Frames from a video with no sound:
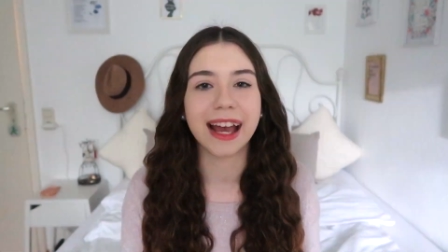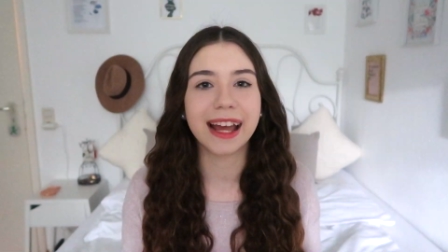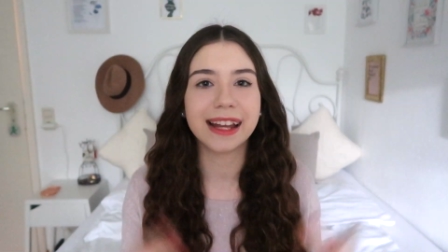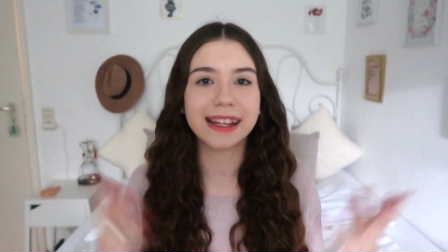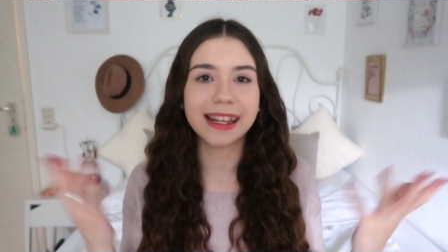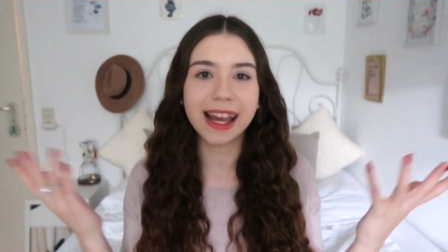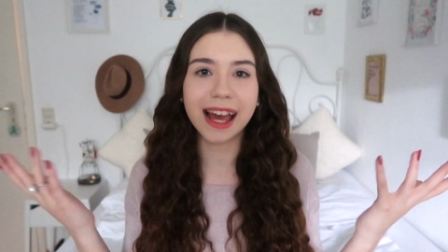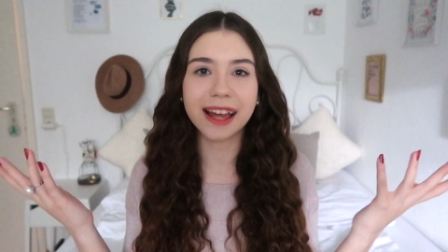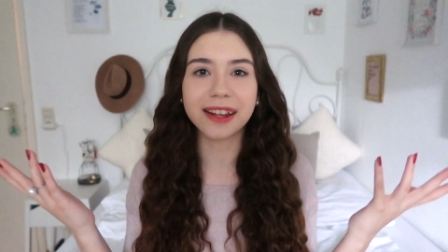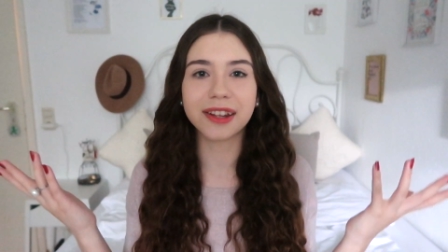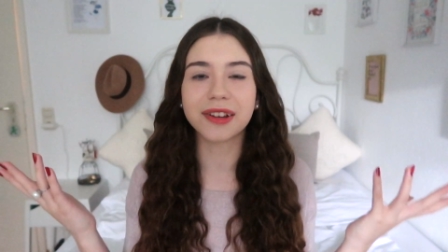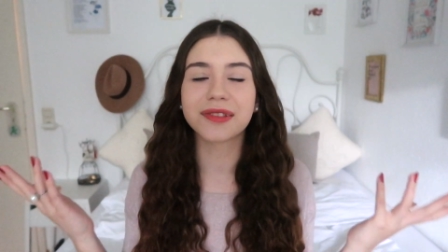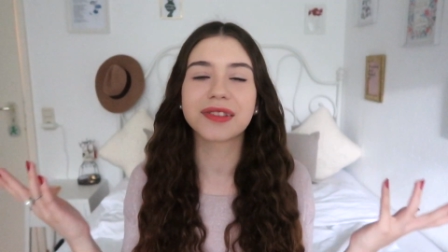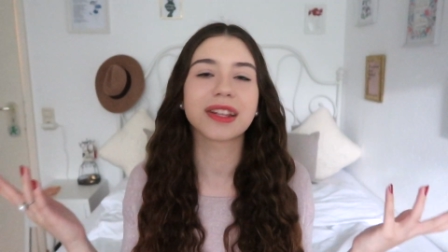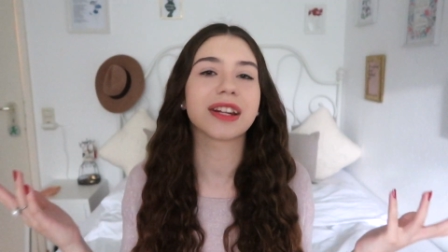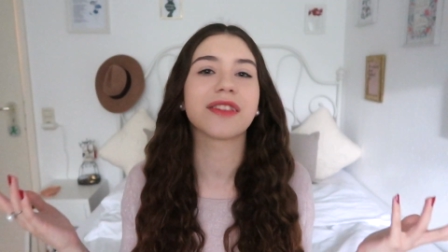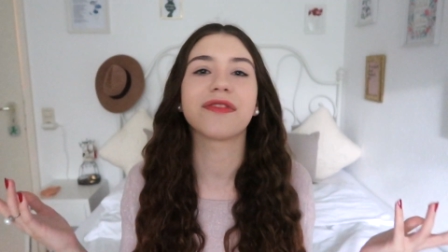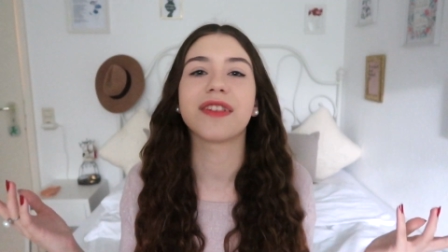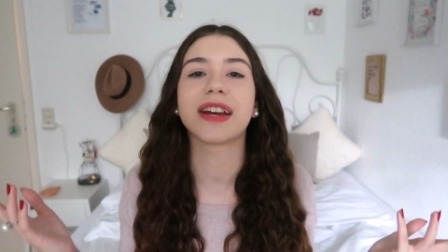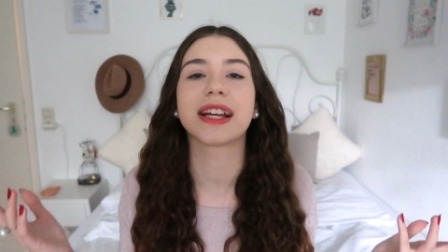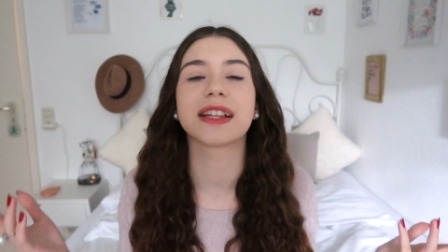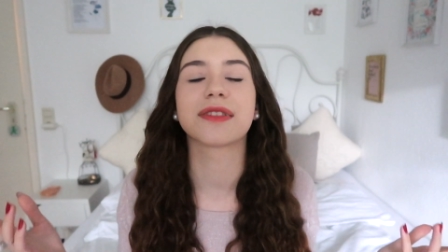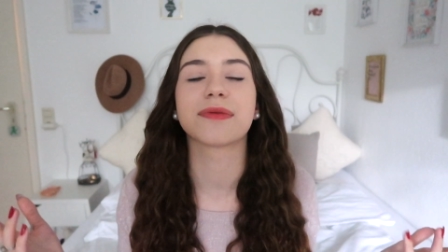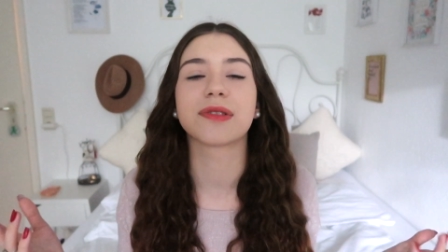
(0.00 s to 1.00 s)
And yeah, those are
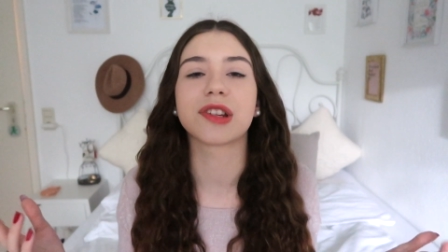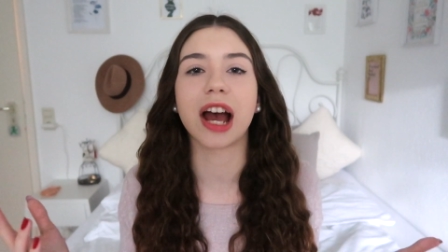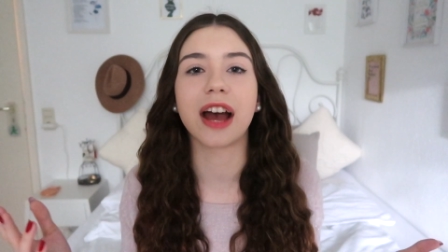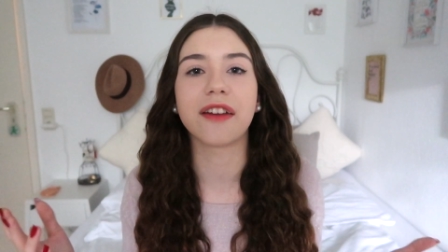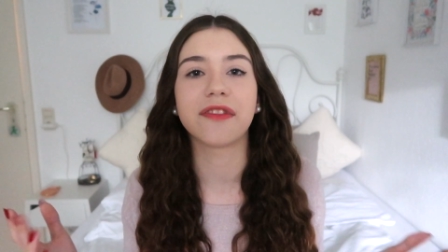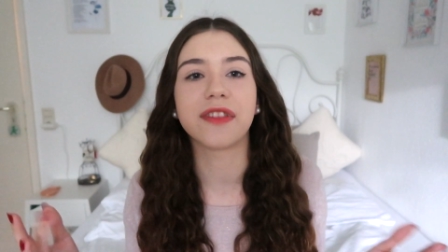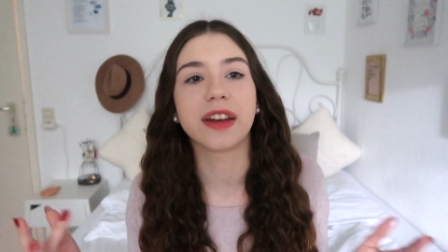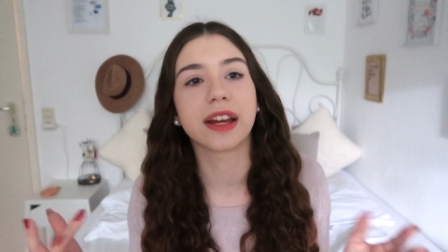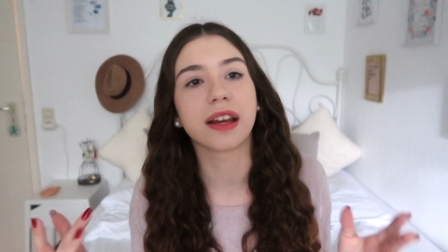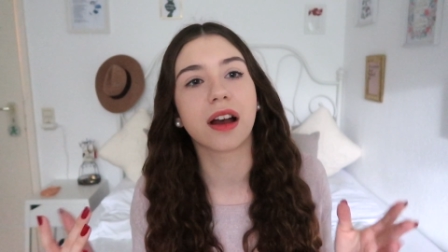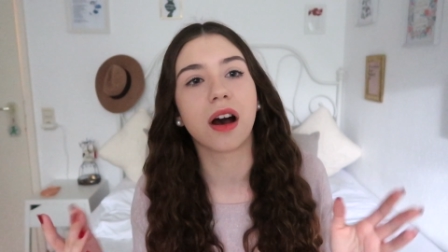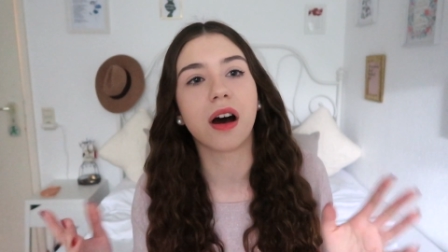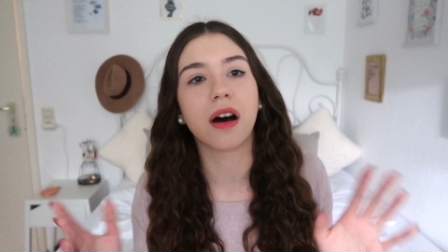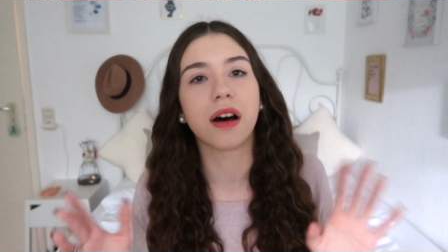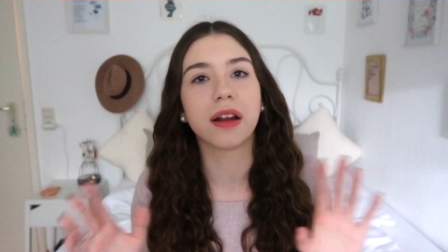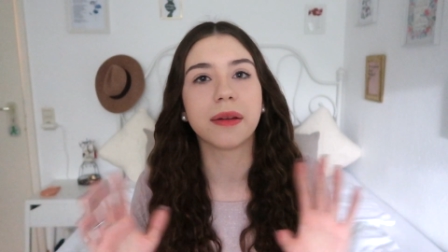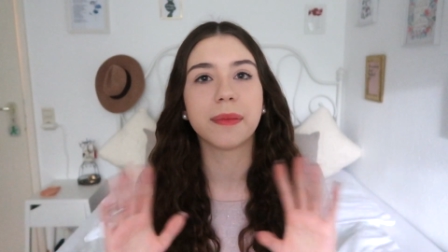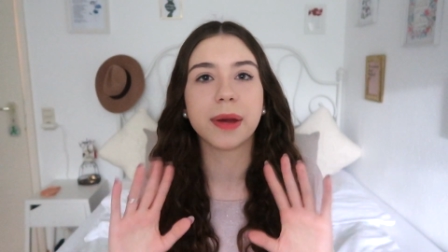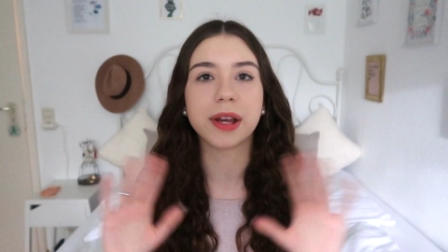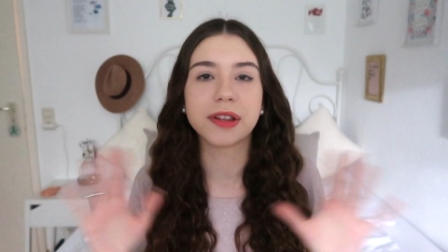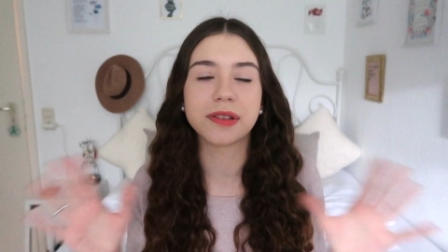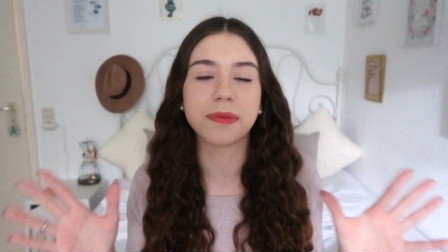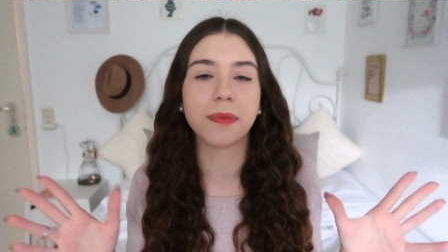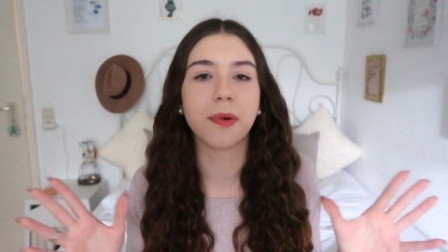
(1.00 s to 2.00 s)
the things which I think are
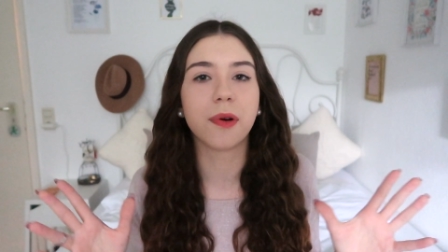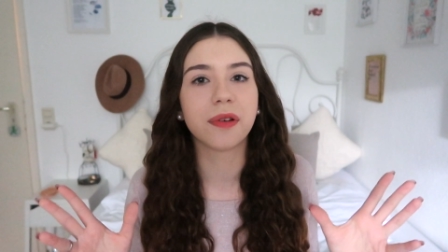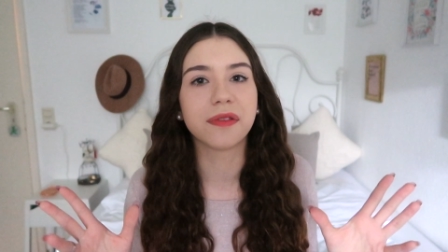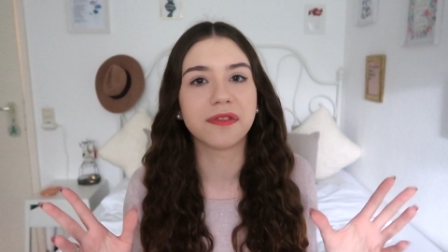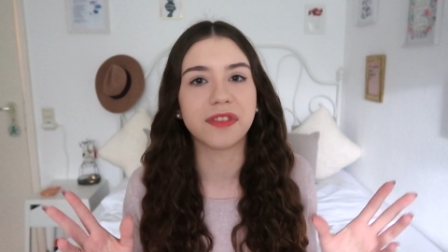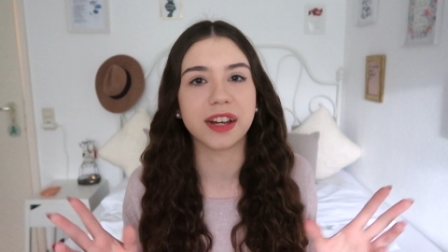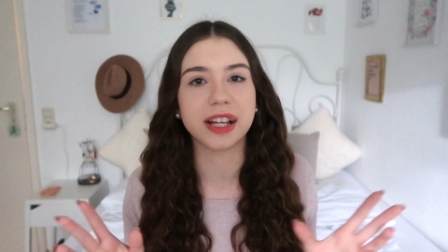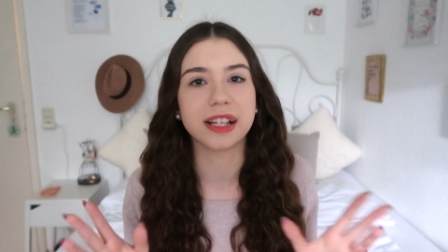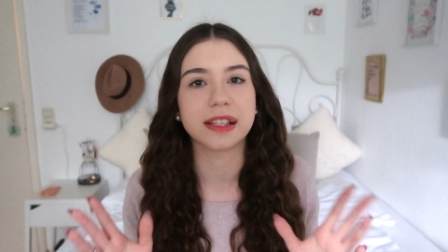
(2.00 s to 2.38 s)
the most important